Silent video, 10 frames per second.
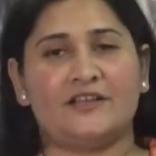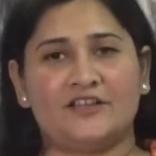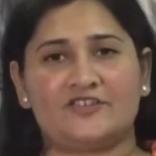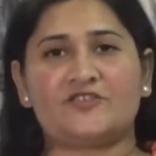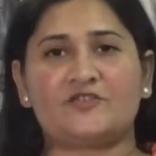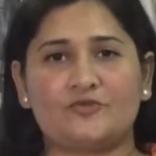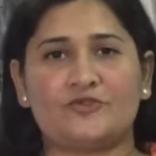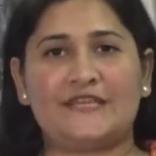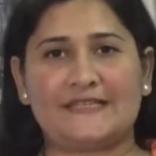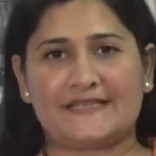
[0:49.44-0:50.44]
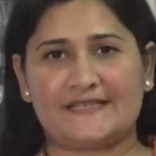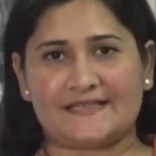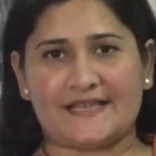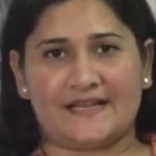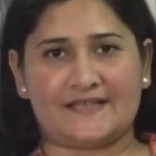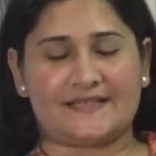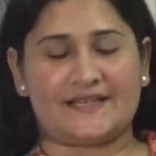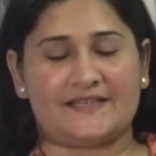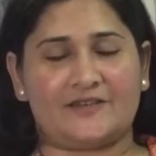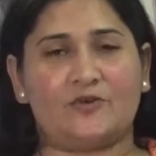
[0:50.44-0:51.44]
it is through these insights
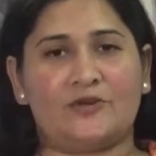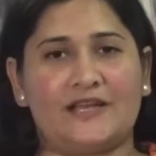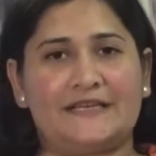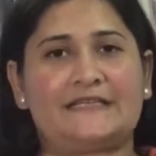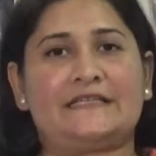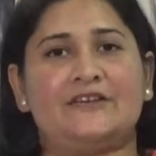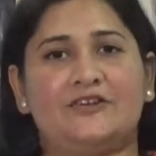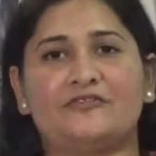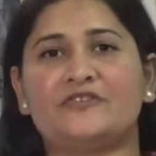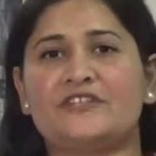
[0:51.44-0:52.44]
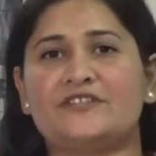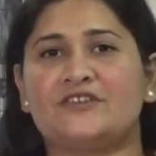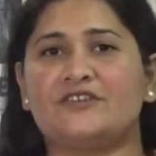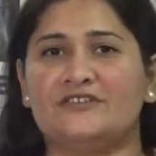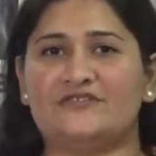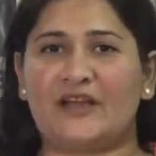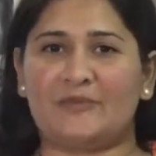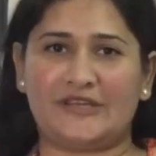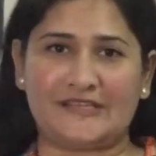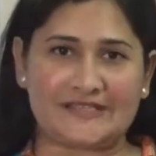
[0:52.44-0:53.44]
that the whole idea of internal
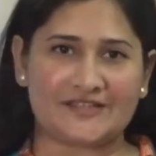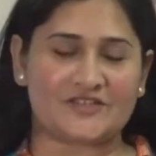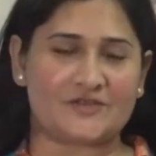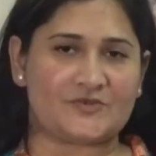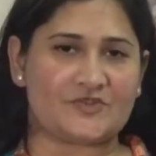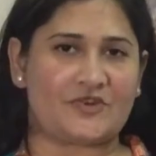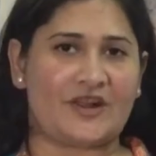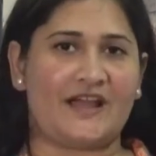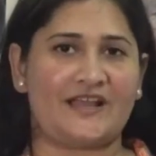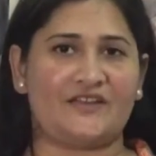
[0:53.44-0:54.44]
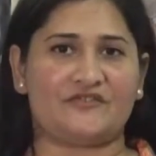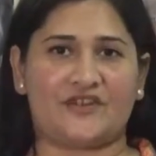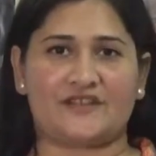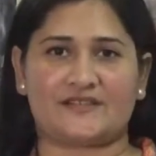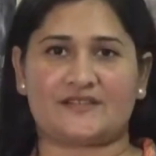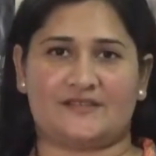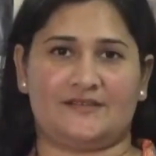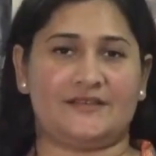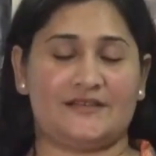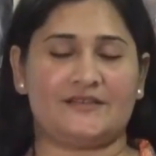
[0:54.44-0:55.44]
family systems, or IFS,
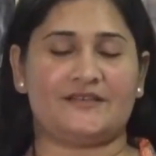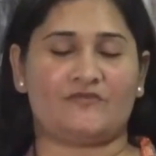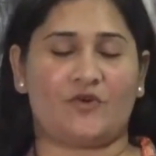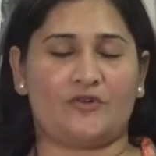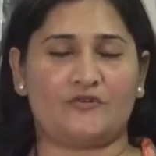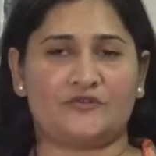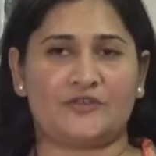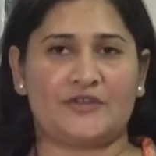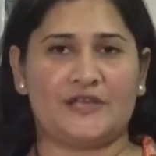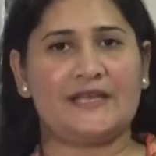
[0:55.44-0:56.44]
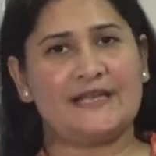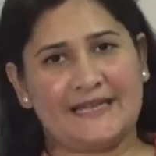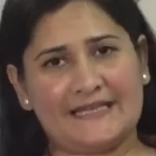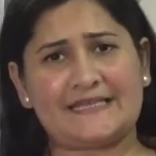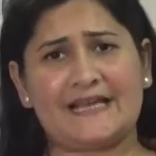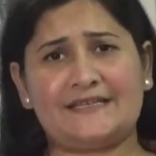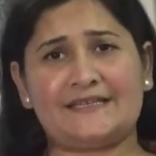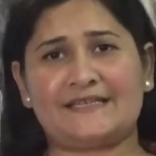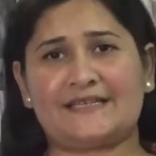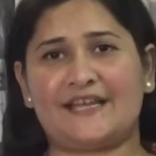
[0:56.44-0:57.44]
evolved. Let's
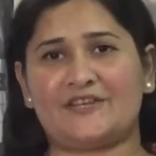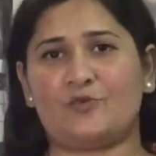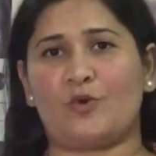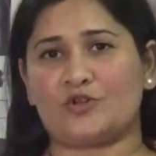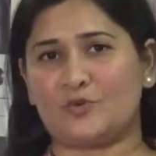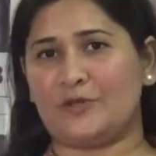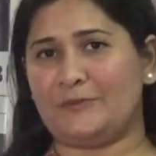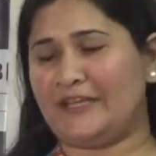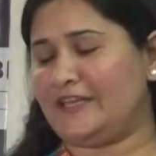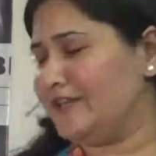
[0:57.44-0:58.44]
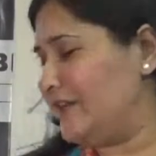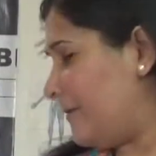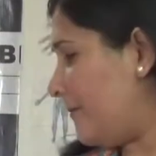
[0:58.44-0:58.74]
understand what we mean